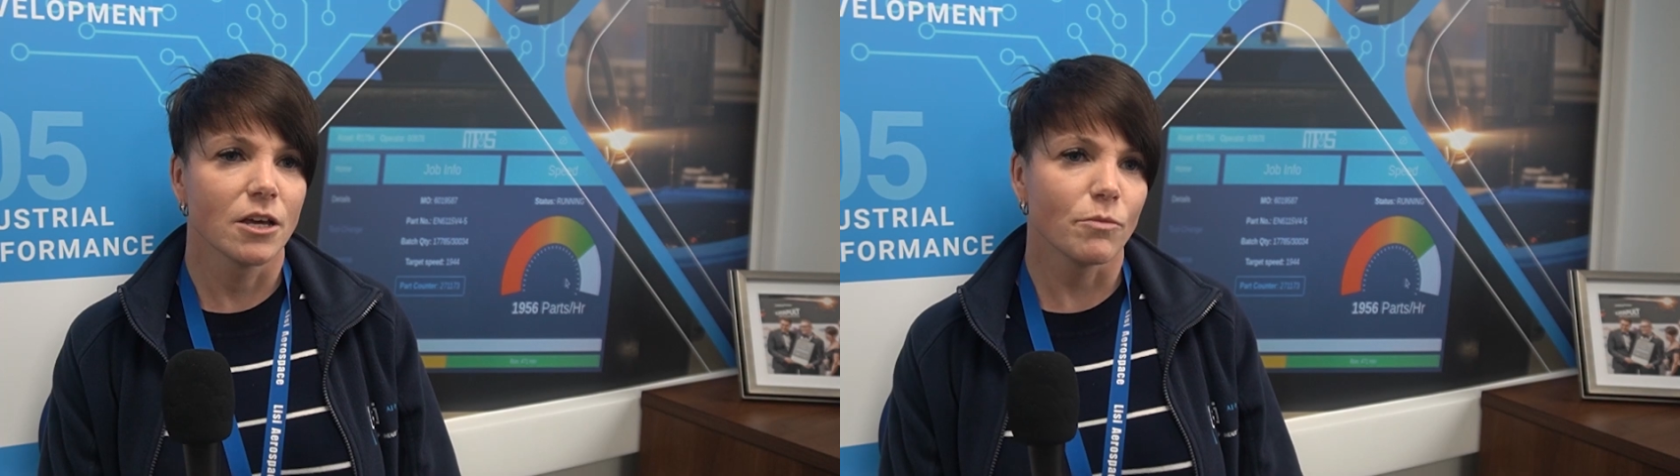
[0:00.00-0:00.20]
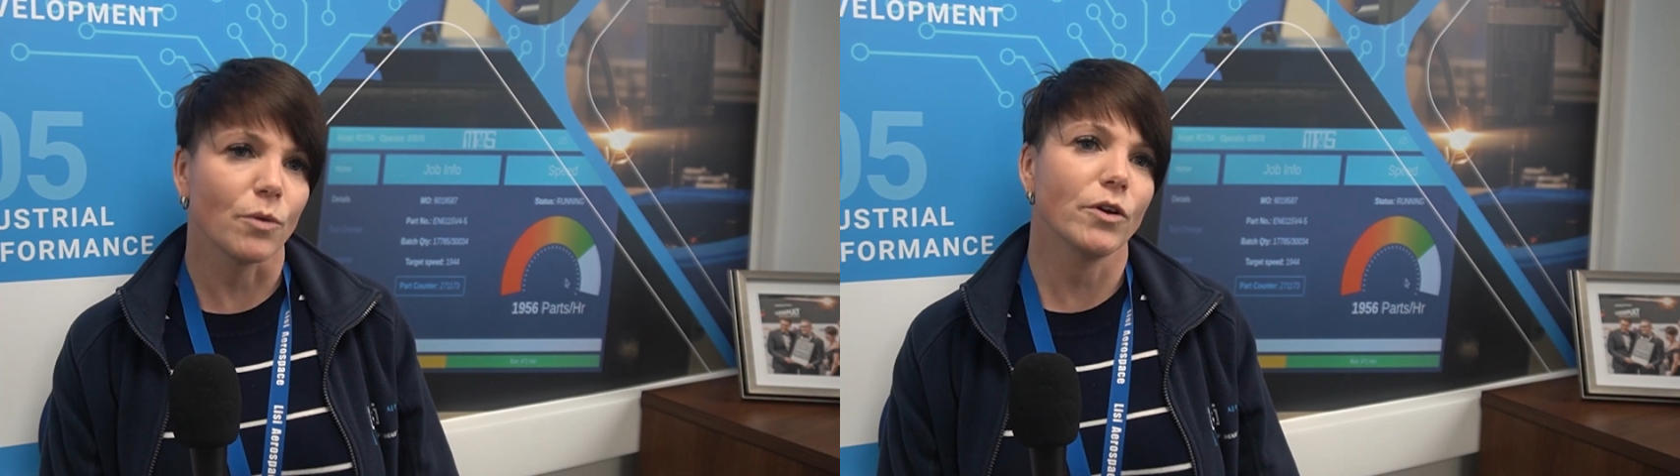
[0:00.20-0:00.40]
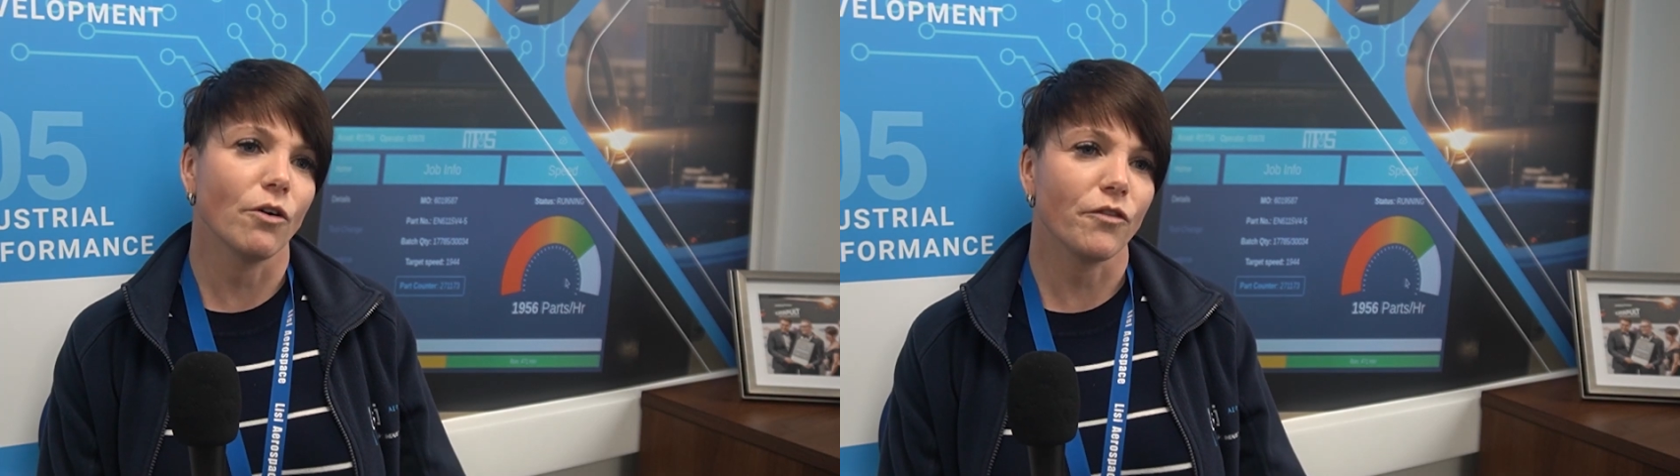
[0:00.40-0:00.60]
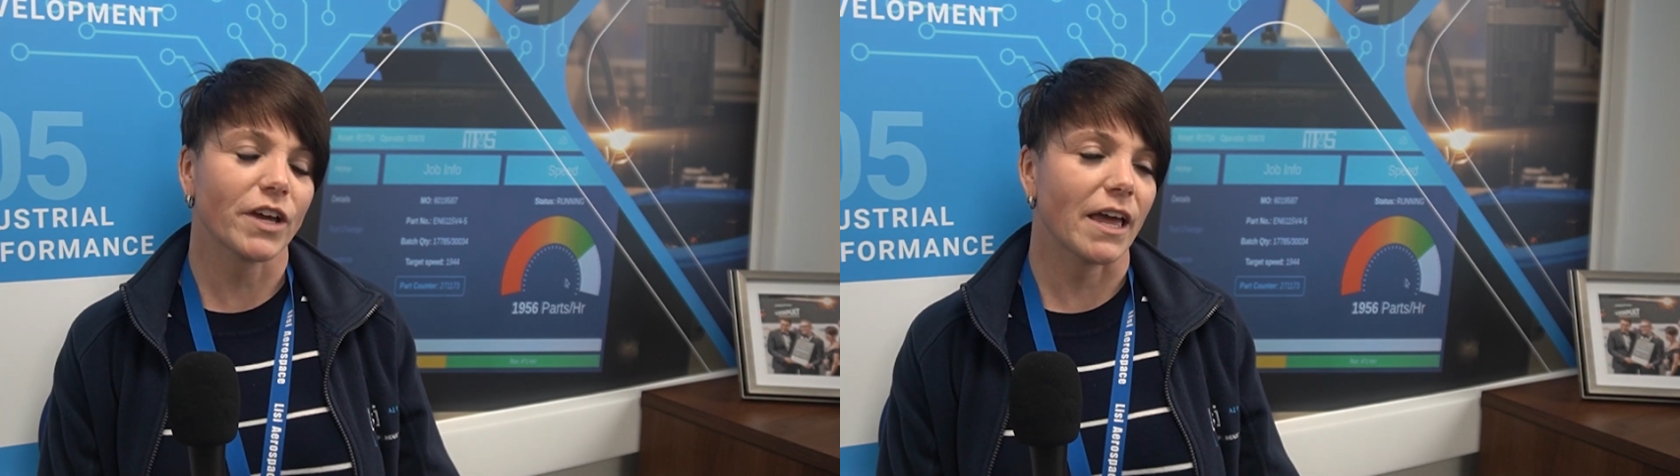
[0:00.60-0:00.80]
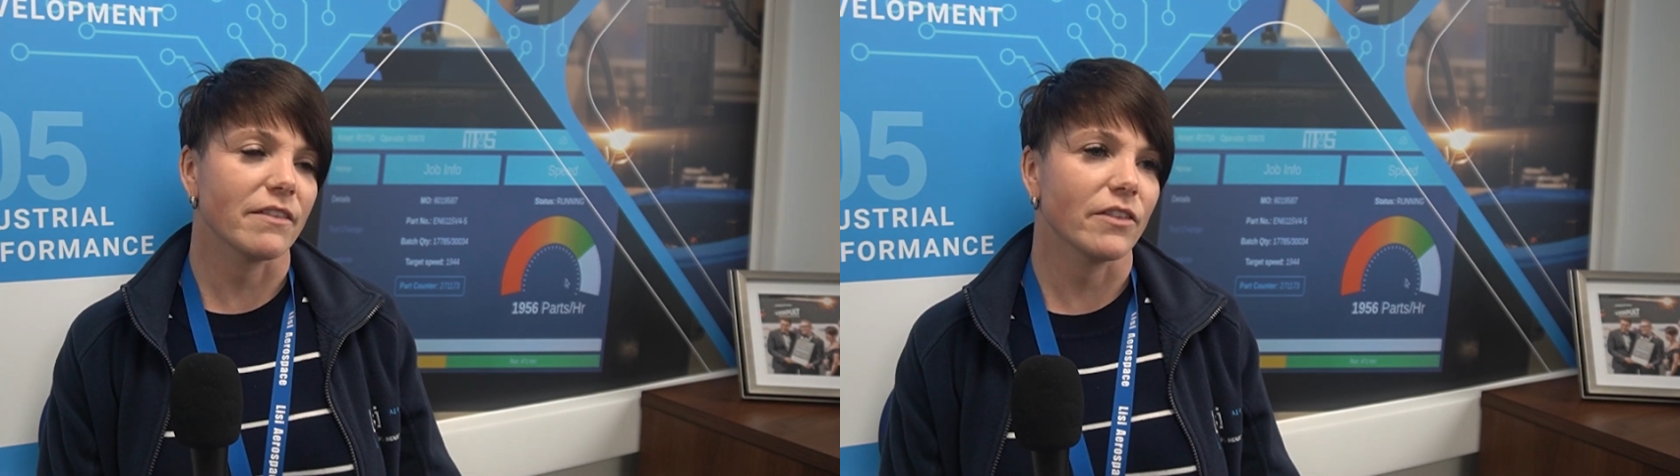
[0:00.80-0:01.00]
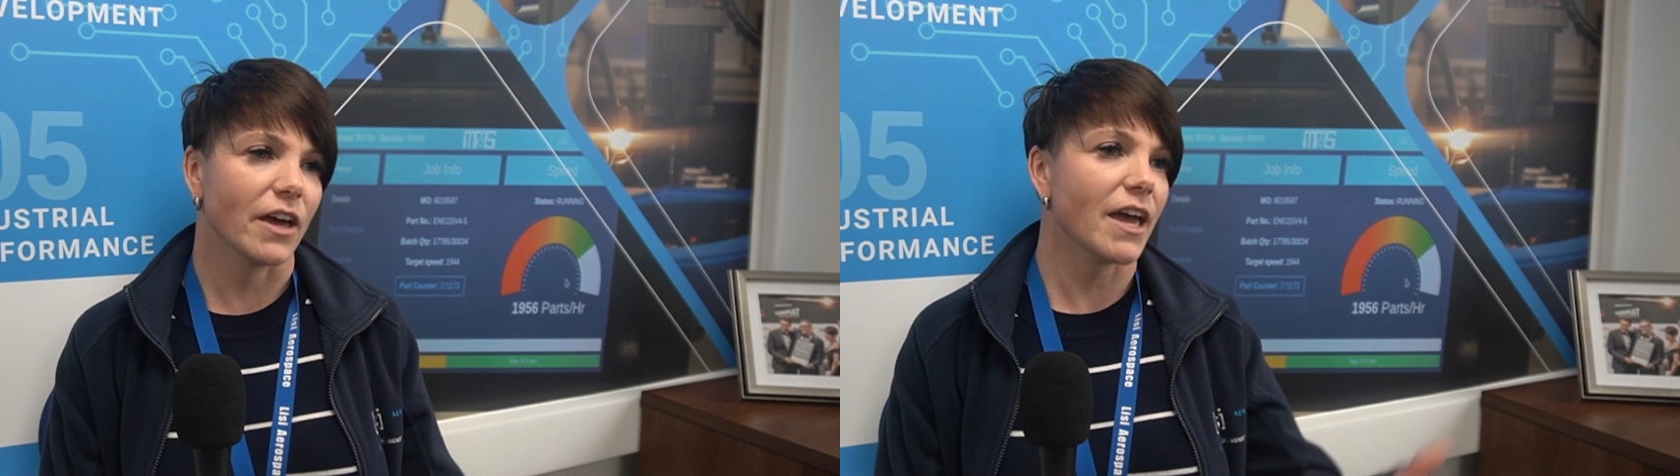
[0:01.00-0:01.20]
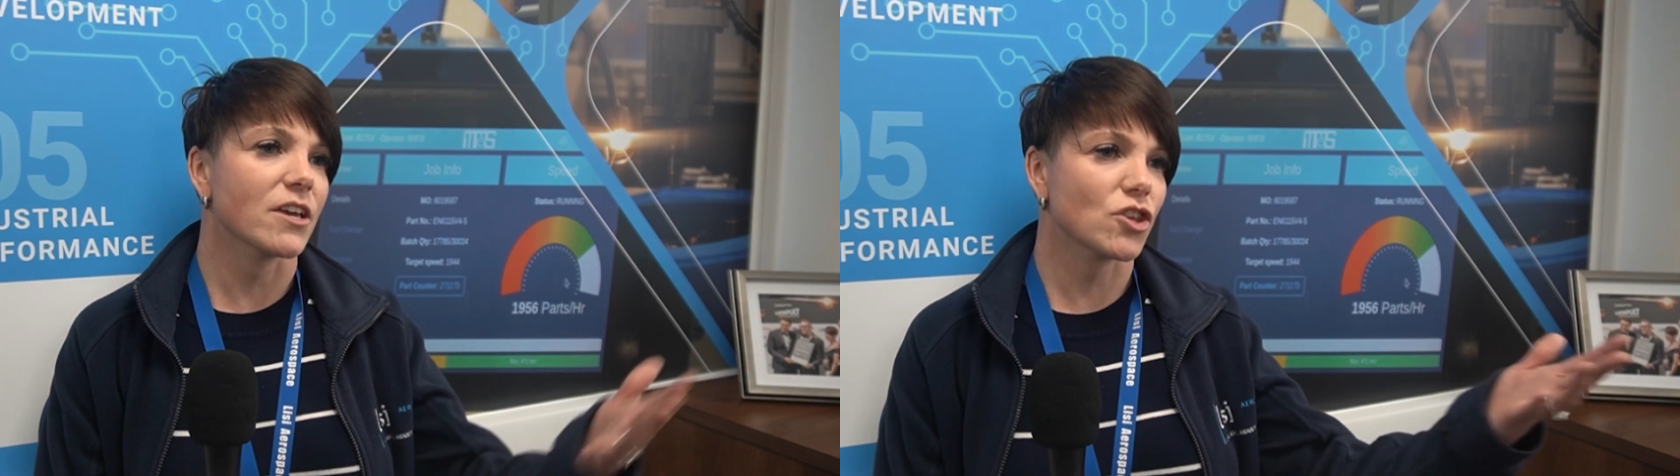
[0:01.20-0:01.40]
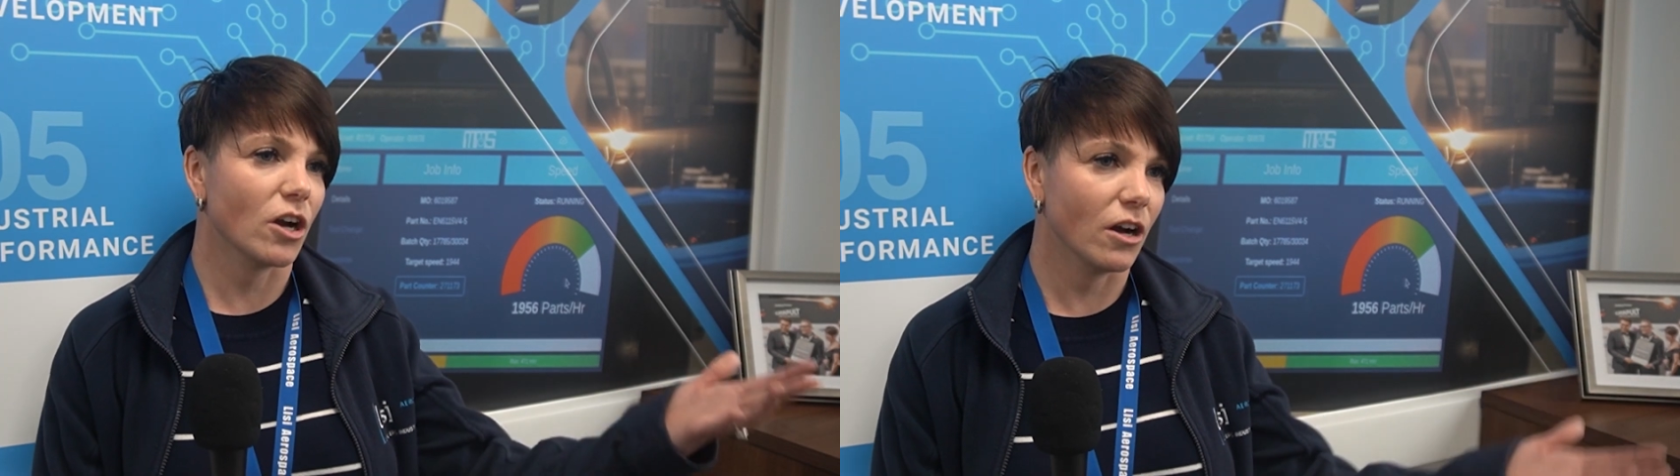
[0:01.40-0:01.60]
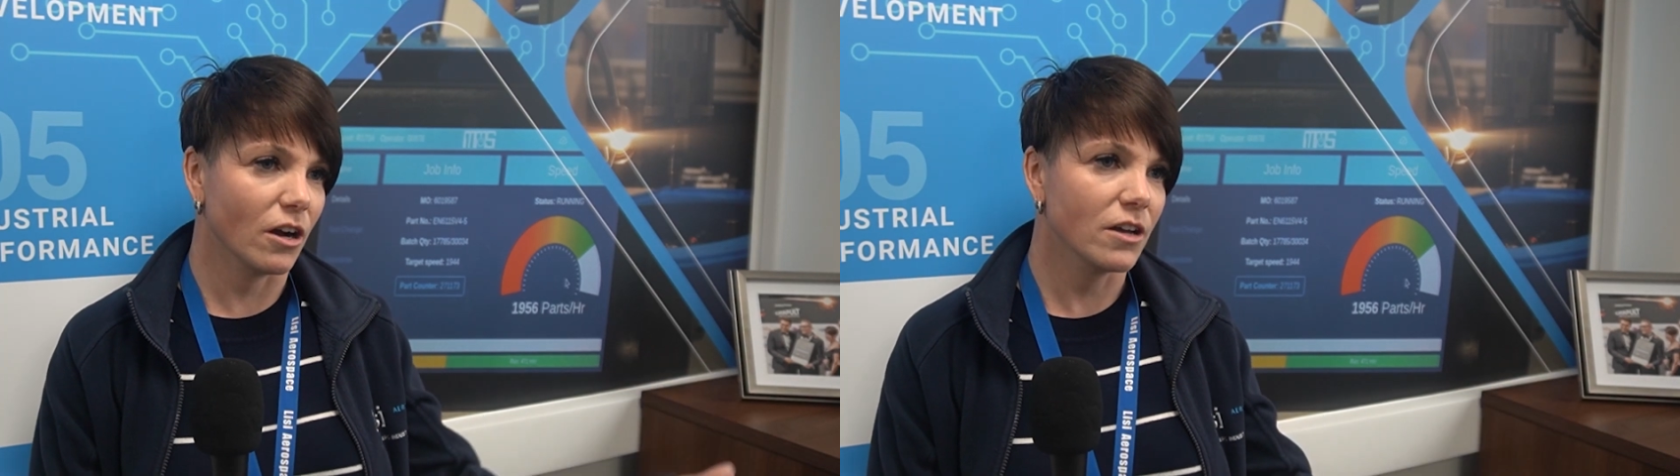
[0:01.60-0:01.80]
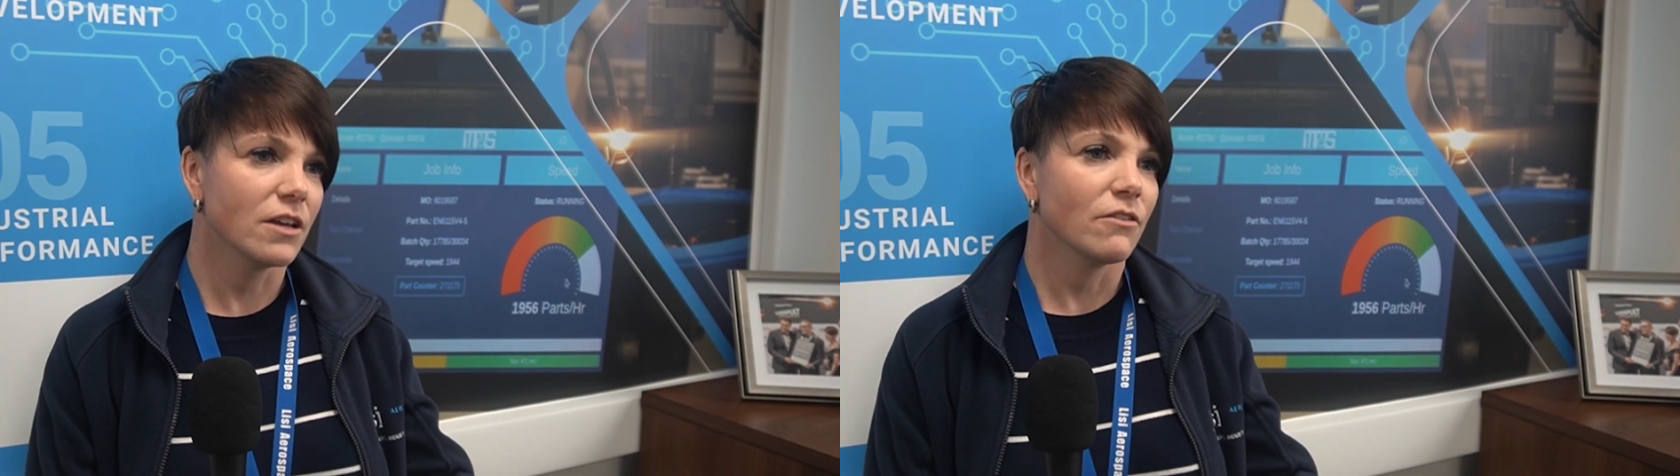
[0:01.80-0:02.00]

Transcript: but we're not forgetting the HR